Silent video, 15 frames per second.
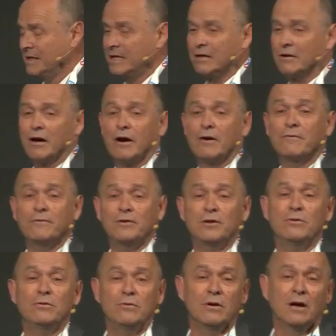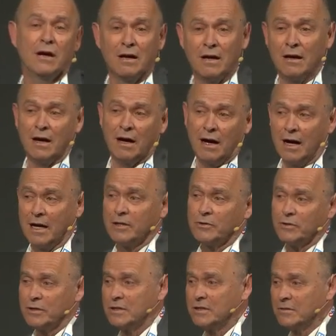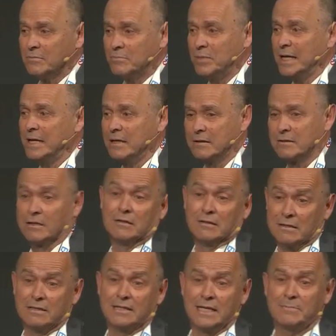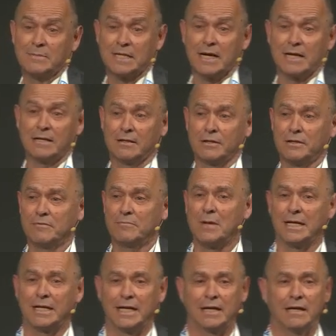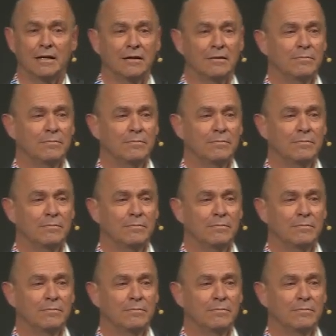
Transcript: You know, a few hundred billion dollars seems like a lot of money,